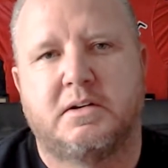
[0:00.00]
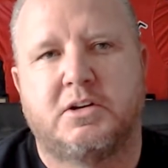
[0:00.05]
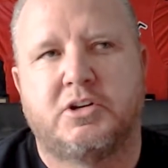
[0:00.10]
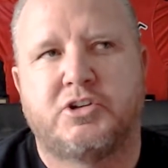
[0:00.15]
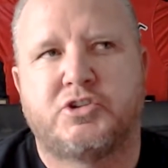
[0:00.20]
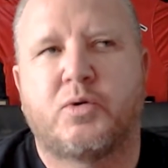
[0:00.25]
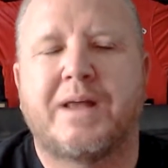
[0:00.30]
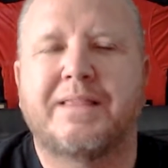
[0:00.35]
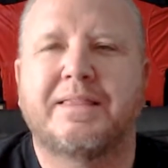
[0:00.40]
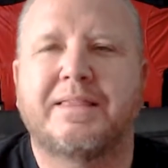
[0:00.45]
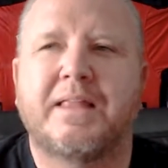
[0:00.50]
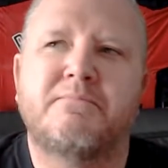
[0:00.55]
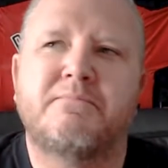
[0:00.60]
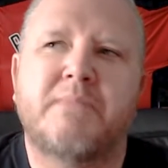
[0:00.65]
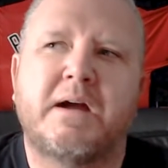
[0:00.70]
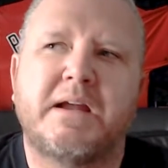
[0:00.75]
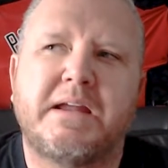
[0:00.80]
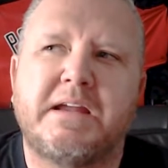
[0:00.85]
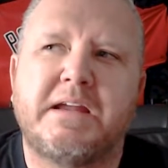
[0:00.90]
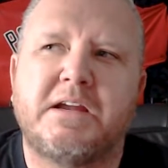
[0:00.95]
Do I let
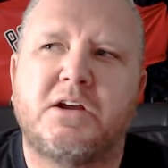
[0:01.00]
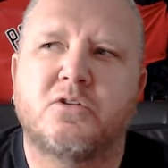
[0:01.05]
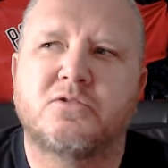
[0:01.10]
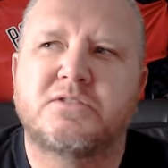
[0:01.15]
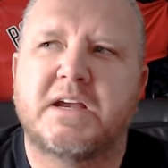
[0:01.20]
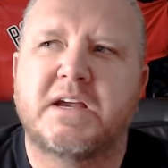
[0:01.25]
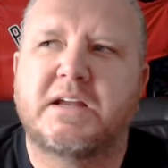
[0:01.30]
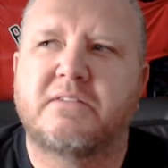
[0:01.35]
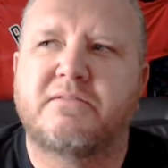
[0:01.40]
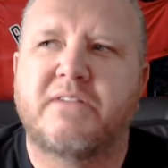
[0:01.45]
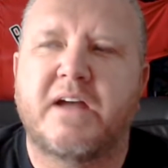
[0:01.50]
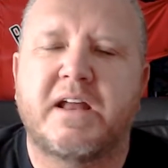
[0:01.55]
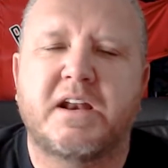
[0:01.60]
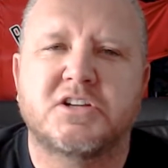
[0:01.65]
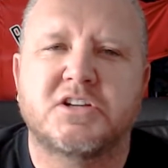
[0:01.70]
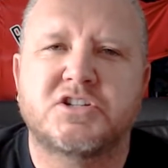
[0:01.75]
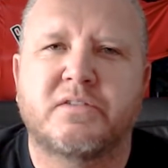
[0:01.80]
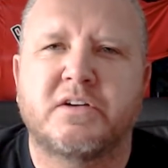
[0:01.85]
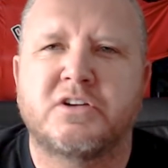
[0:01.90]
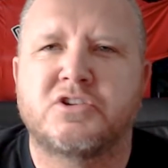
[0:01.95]
my ego take
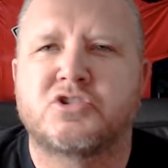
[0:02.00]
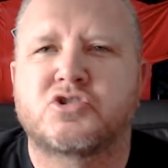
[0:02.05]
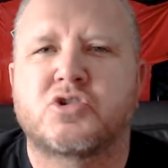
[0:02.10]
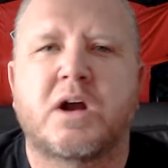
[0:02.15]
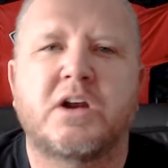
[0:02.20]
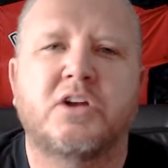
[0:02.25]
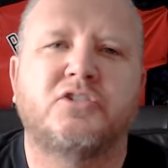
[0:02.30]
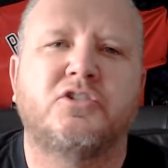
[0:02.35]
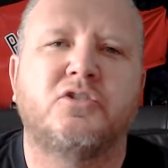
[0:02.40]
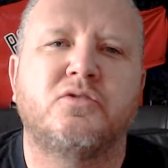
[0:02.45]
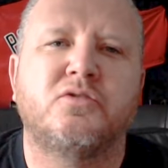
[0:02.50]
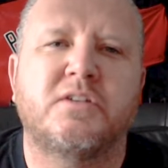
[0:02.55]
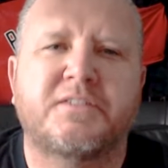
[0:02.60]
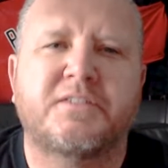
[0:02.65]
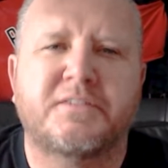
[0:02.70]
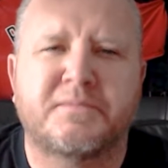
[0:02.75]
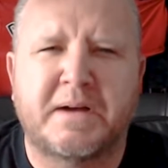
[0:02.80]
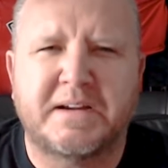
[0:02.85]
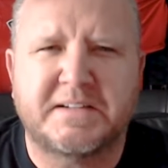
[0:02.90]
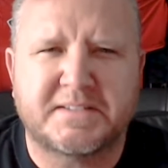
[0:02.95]
advantage of it and try to do
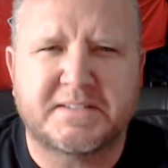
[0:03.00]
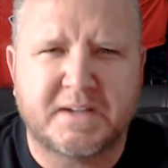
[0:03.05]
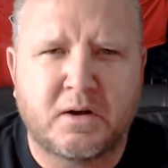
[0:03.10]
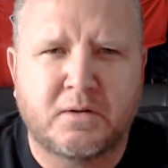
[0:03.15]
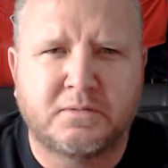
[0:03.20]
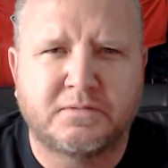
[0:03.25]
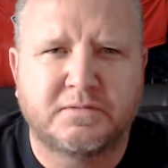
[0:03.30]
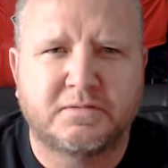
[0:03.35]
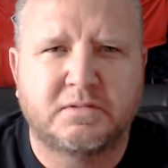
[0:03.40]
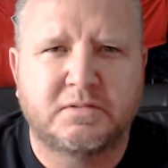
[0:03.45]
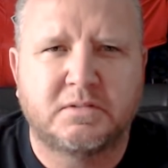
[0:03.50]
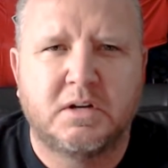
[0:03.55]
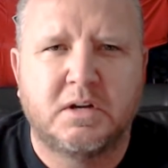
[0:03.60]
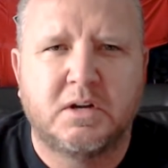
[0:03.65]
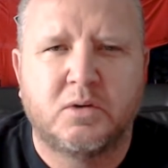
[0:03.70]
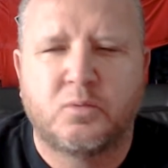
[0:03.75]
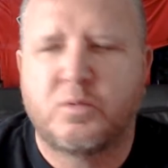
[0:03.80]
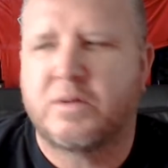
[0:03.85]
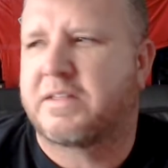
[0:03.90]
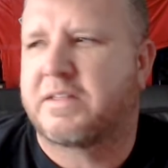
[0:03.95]
this myself
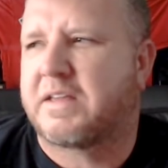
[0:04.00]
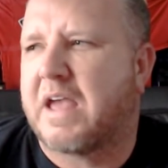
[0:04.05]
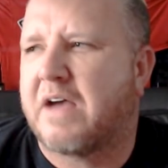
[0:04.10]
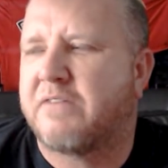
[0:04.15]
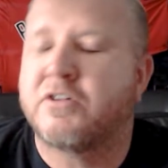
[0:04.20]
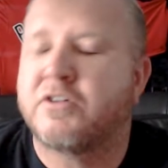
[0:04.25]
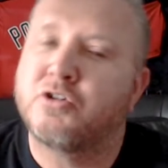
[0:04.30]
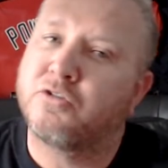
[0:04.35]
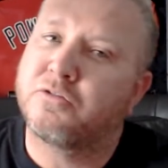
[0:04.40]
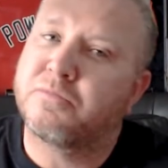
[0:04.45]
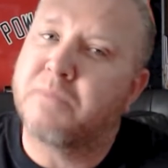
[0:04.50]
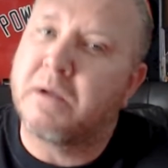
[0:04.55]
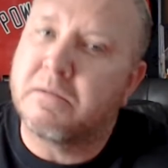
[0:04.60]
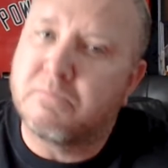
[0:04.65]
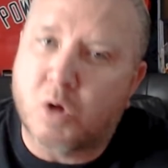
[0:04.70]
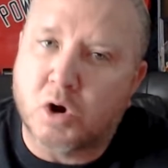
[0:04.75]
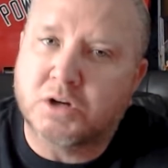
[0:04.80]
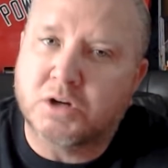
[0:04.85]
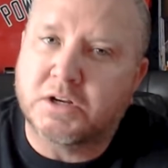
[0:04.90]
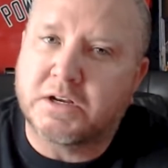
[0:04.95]
with Kevin, who's my
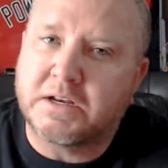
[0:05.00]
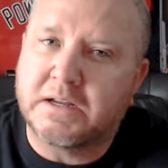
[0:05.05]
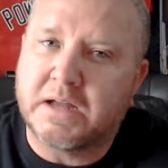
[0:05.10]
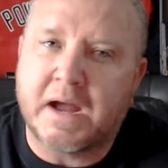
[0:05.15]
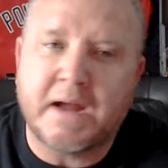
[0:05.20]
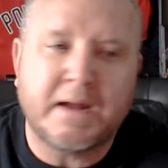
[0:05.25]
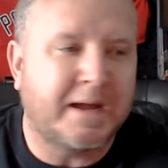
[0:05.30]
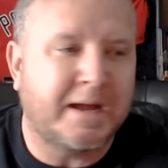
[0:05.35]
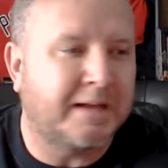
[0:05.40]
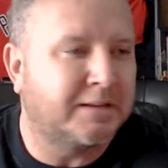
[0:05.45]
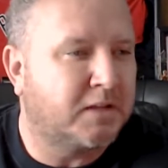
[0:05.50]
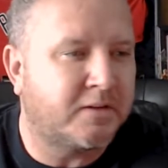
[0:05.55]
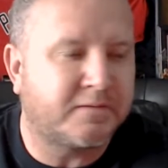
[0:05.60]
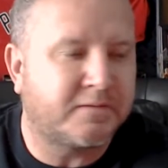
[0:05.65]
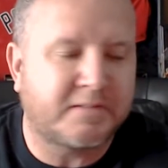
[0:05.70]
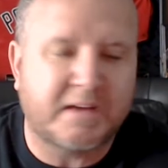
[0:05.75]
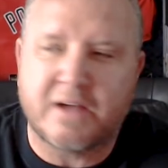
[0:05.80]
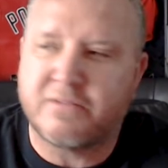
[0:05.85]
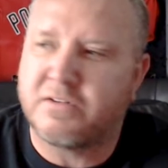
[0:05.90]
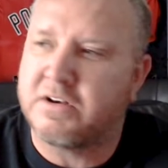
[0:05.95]
marketing guy? I love
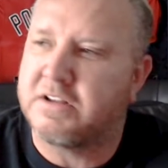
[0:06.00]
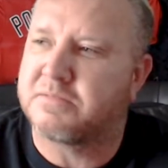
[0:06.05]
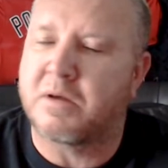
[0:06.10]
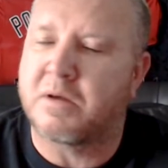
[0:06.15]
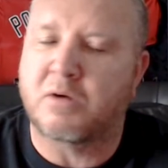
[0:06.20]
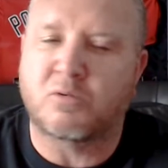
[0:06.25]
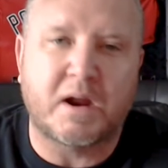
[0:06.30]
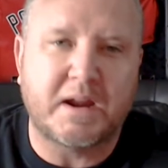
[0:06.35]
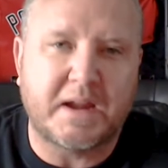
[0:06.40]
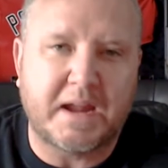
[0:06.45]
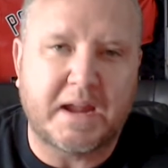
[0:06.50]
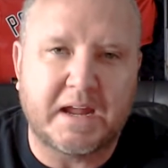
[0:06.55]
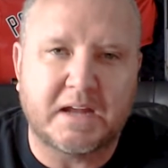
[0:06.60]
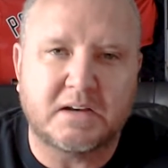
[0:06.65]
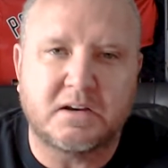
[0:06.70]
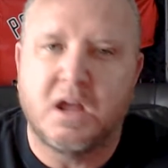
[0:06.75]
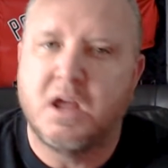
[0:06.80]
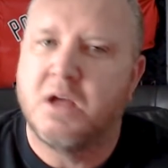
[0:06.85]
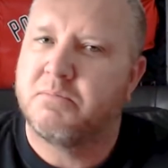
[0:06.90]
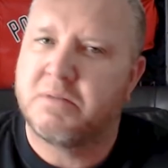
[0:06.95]
Kevin. He's my right
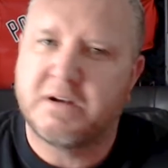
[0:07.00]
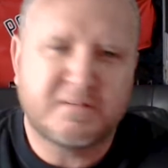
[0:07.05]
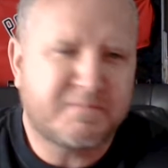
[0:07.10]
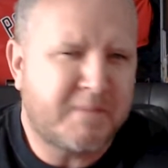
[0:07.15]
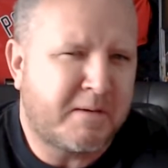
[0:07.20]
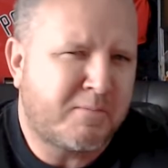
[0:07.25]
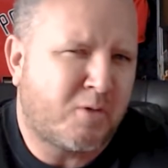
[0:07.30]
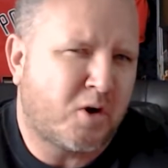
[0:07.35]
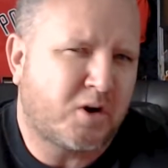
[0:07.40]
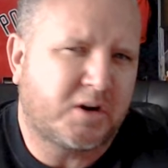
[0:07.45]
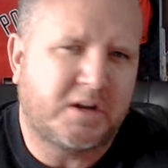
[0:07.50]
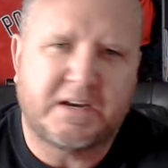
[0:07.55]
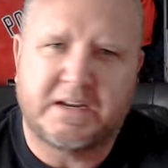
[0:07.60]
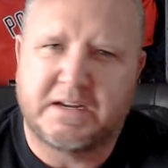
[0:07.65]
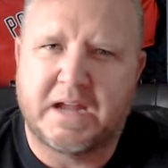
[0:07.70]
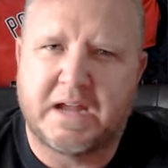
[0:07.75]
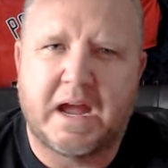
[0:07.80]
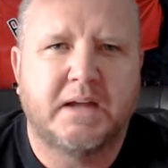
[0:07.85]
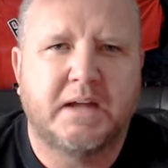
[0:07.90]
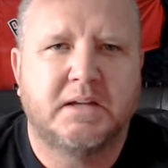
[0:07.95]
hand, but he's my marketing
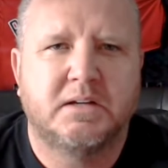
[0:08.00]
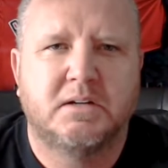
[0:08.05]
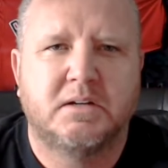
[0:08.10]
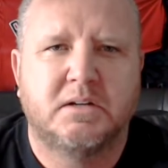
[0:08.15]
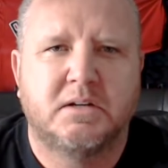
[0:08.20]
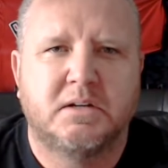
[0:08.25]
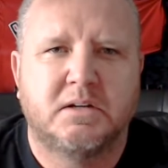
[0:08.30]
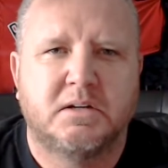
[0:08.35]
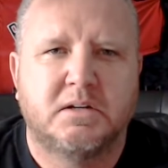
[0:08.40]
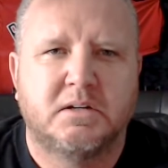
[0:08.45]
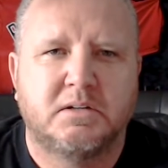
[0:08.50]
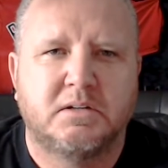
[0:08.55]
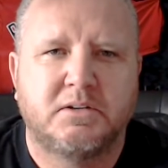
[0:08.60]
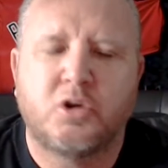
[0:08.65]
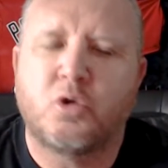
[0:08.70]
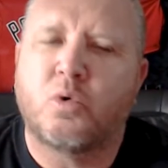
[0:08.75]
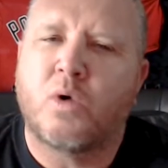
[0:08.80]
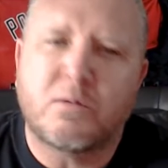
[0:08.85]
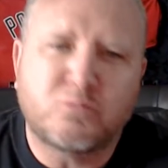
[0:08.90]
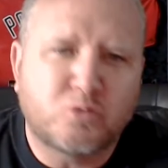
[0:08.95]
guy.
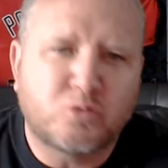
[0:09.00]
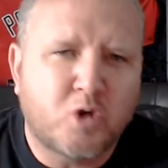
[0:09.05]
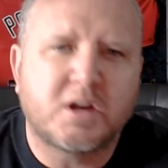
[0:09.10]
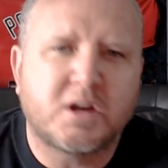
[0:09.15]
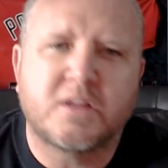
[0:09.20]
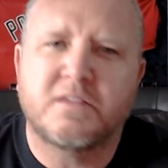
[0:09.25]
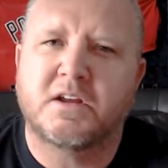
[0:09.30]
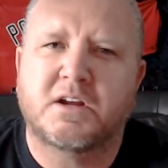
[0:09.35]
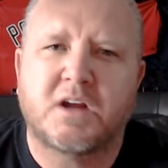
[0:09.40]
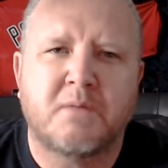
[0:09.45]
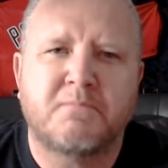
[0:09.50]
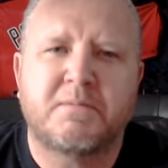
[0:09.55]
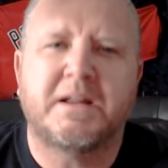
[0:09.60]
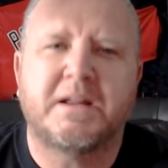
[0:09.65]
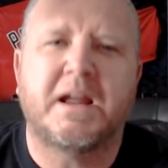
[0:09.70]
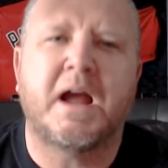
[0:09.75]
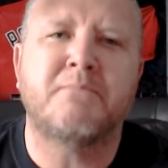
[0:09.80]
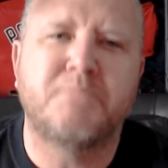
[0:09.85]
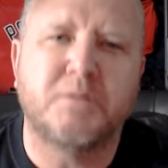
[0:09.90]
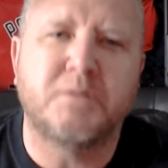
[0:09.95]
I'm running the
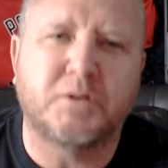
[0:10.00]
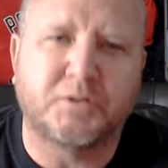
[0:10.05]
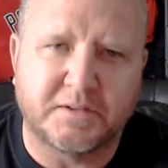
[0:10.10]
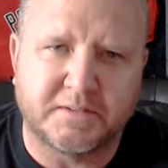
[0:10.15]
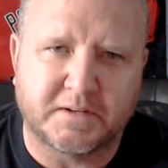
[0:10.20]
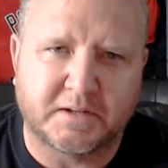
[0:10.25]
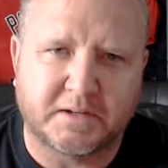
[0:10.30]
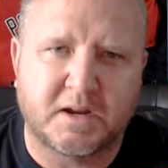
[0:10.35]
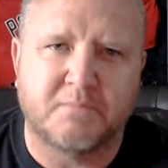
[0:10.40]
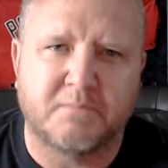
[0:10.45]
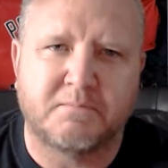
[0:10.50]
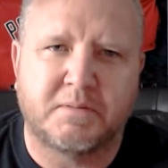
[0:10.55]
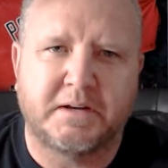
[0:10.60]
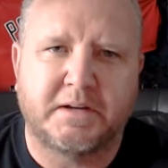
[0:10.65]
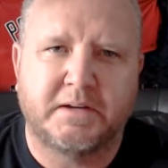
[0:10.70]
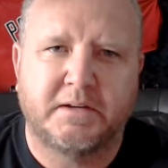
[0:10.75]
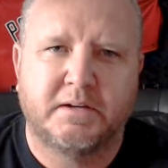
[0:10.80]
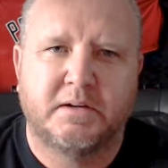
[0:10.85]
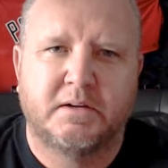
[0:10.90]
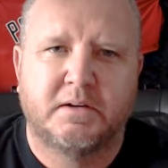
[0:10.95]
company. I'm building the company.
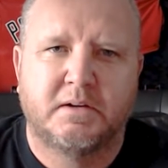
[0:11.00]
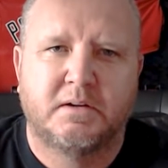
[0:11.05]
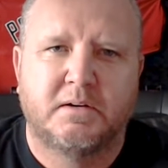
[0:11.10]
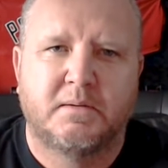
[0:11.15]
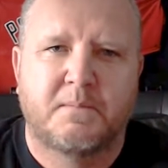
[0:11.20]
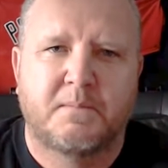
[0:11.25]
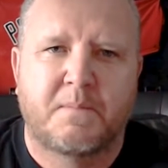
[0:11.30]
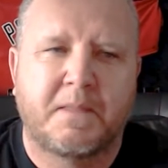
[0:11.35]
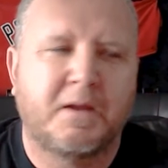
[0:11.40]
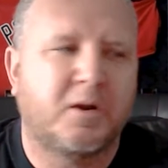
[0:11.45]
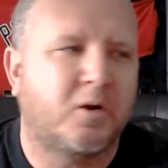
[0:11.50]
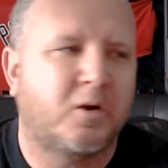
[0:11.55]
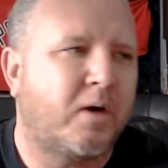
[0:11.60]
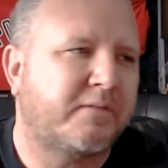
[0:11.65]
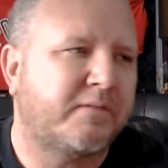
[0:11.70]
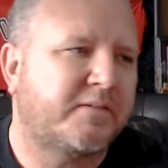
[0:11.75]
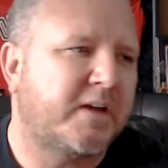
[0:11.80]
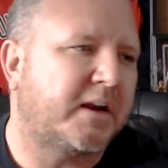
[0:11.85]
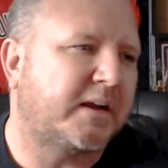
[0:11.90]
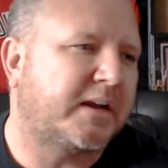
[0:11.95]

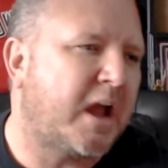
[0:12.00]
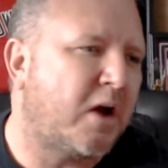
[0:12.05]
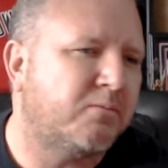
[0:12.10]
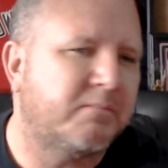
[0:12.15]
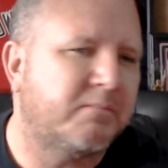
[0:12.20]
I've got account